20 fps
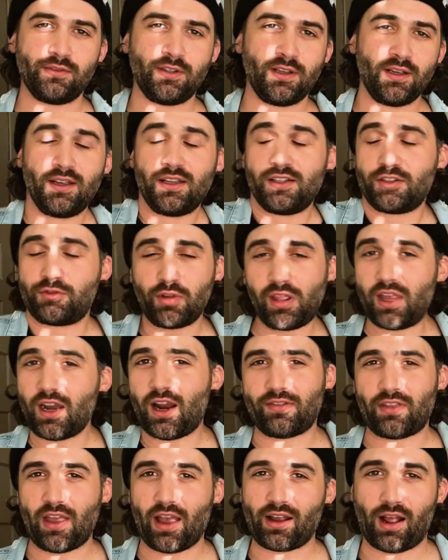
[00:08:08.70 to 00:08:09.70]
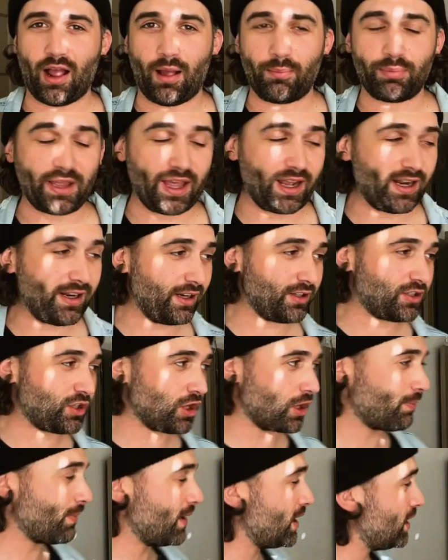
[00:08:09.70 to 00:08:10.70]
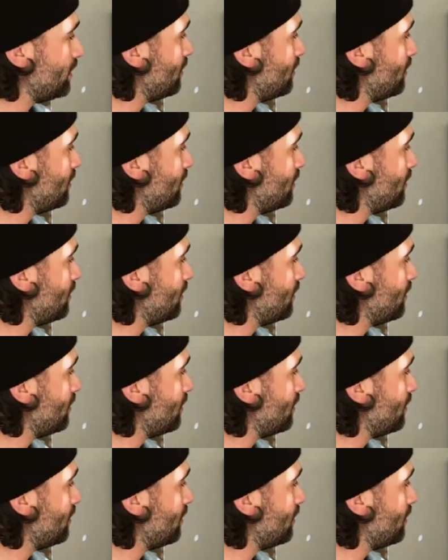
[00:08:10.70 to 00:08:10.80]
It's really not that complicated. It took me